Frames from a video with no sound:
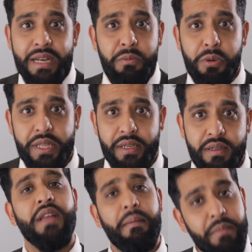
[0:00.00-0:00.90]
anybody
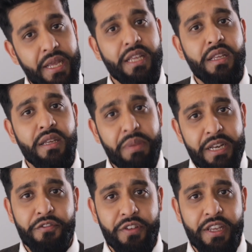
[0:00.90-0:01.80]
that may
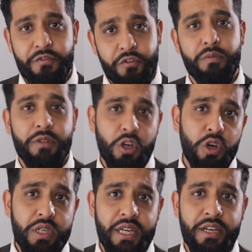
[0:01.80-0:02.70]
benefit from the
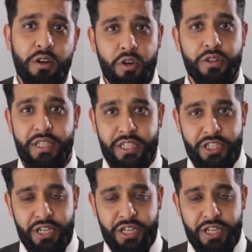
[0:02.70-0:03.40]
content on this